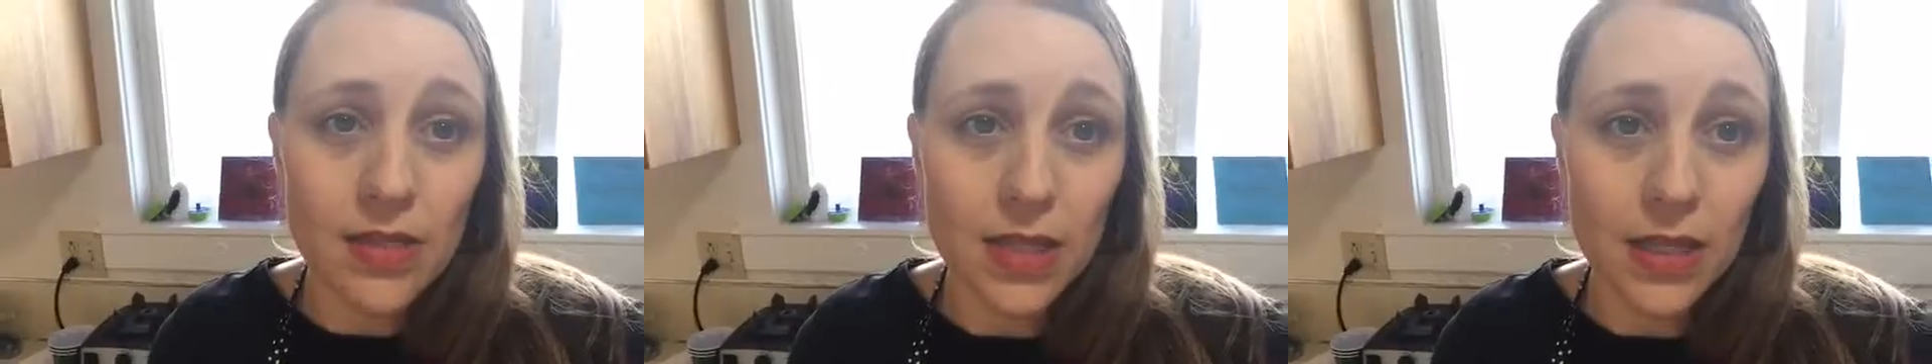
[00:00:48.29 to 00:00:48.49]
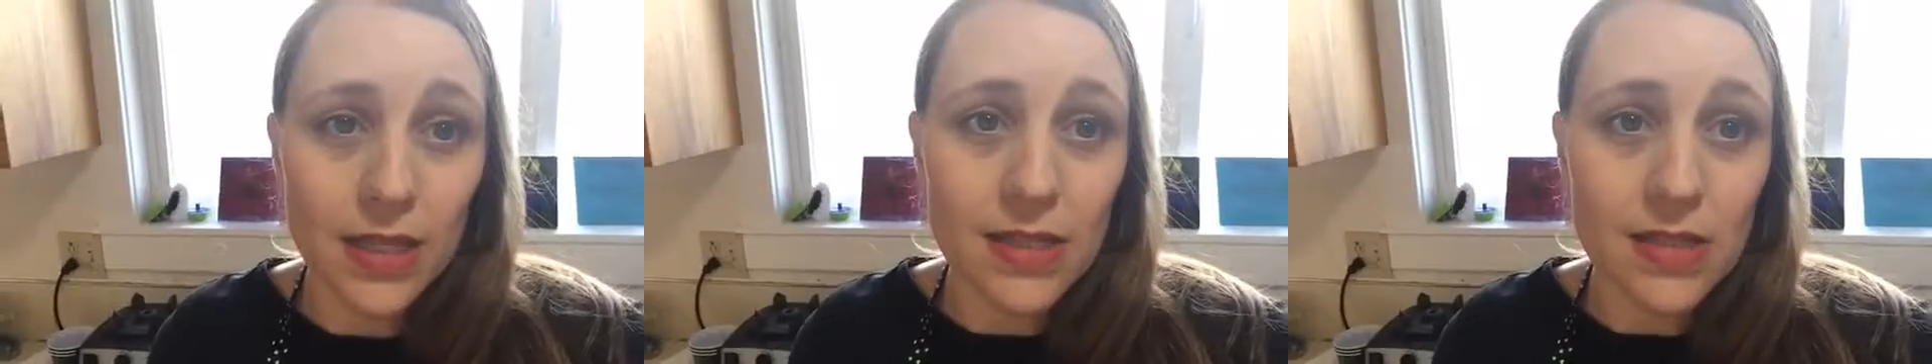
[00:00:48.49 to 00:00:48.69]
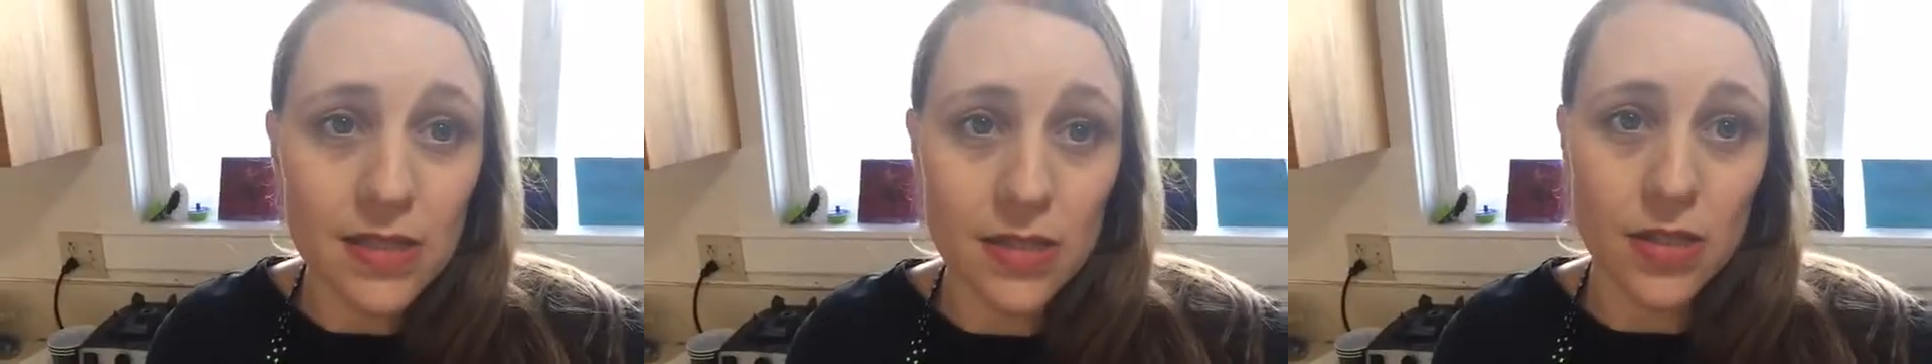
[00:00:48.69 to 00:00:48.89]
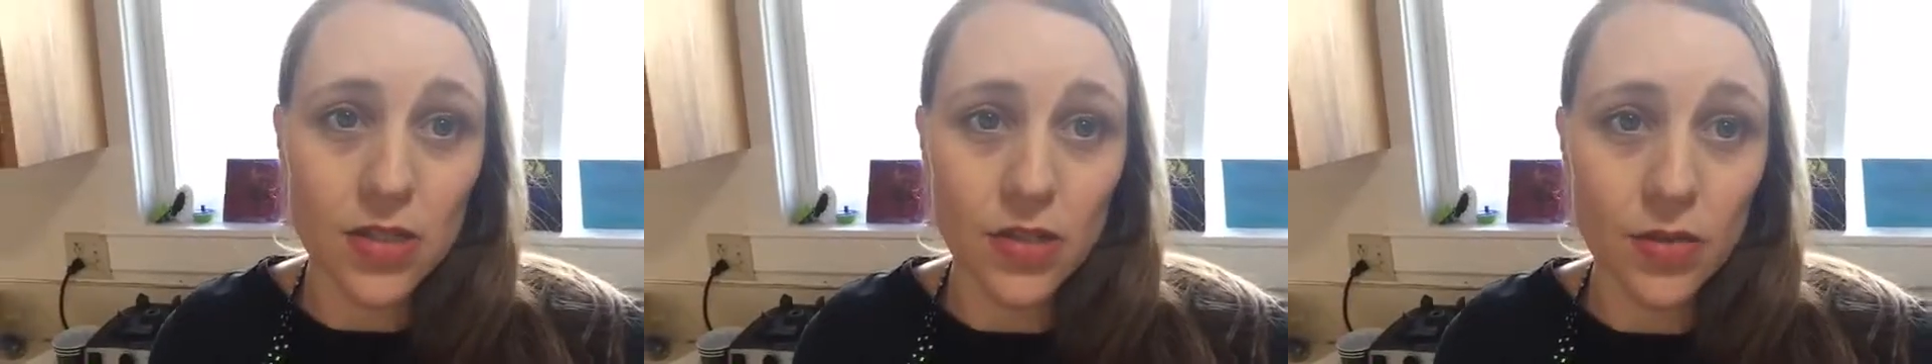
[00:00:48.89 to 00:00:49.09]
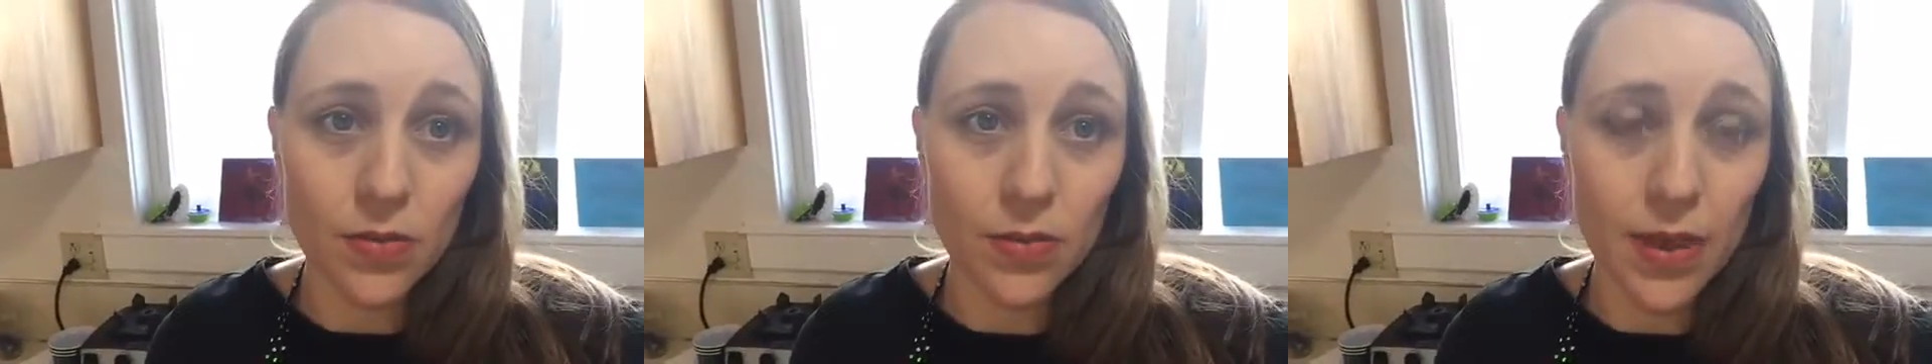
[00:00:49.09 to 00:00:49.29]
to listen
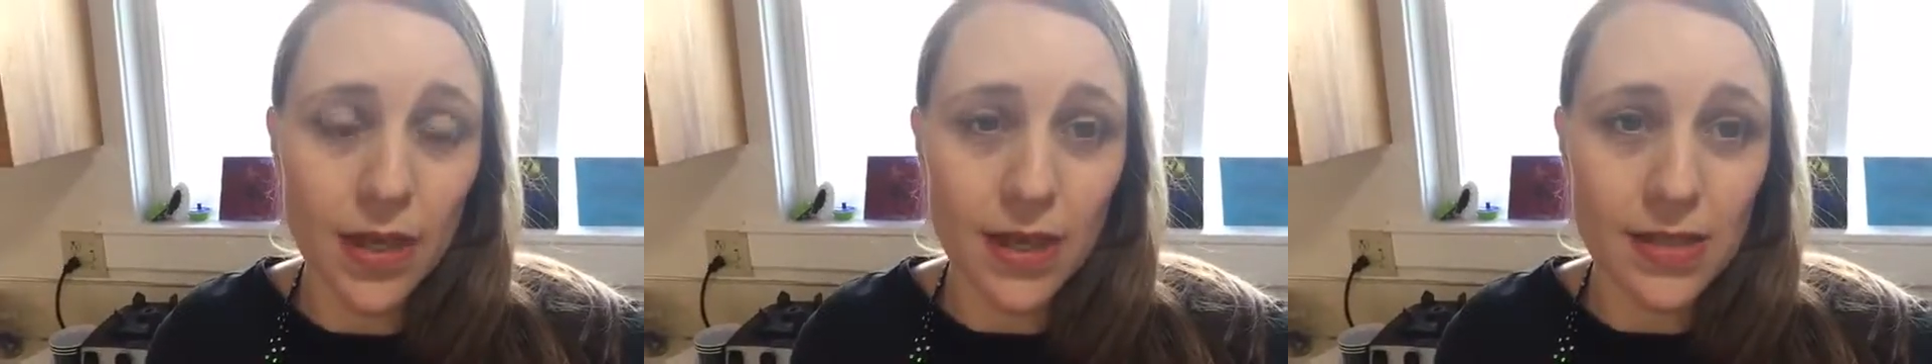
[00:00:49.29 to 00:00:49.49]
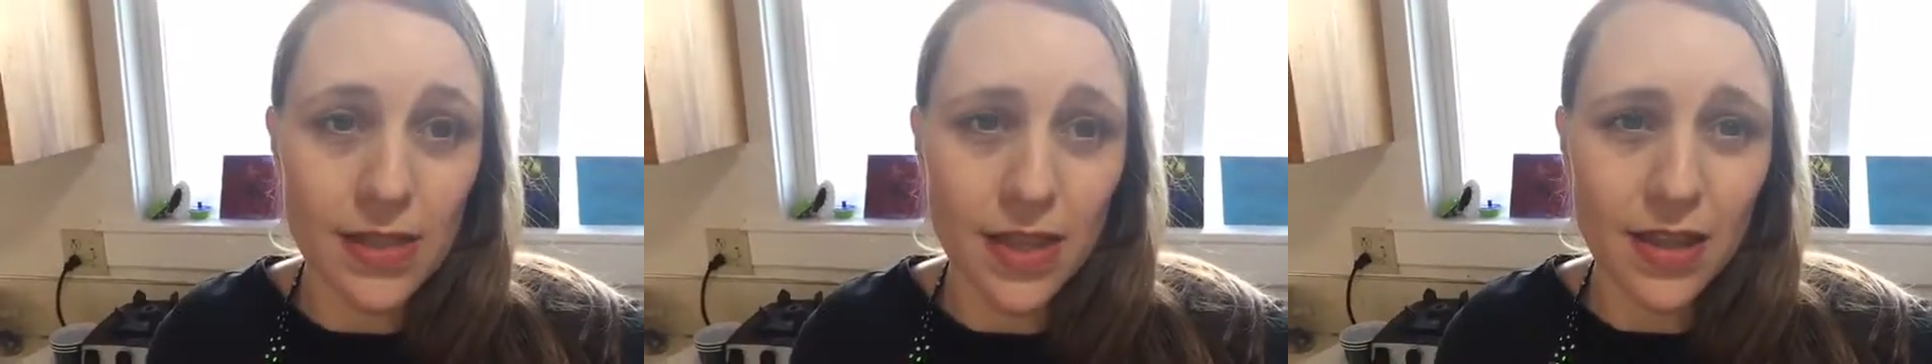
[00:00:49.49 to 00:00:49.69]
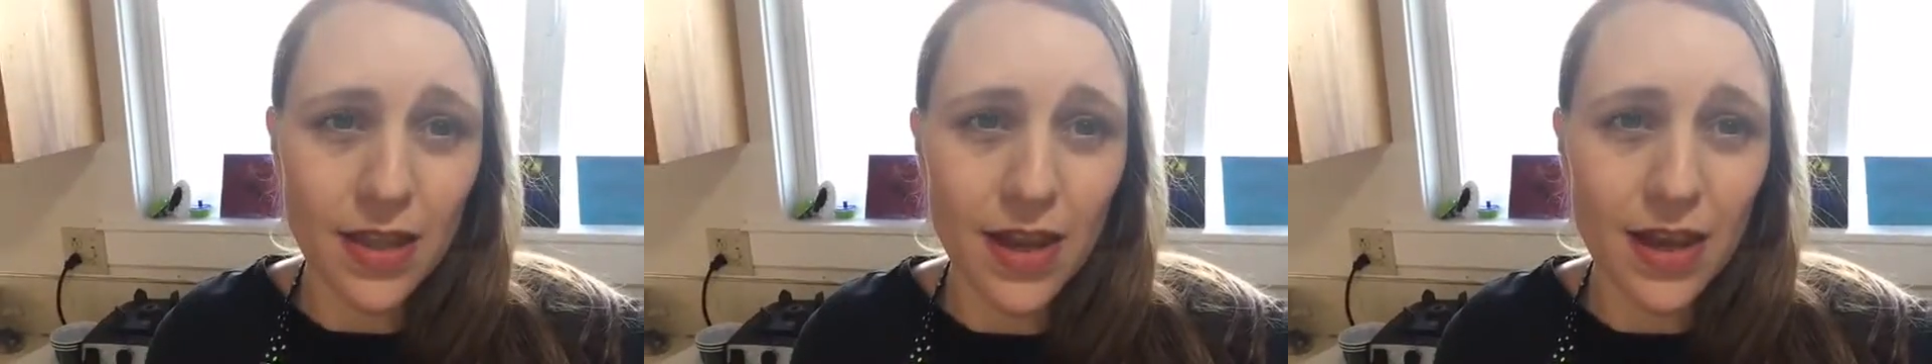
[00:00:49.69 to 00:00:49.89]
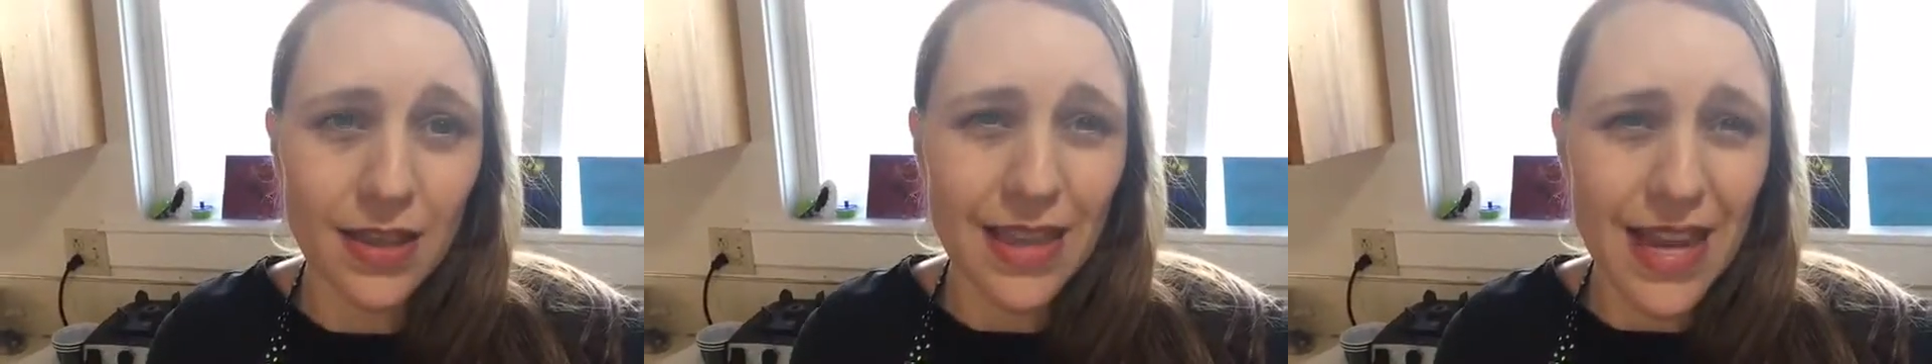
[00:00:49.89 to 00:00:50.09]
to because I thought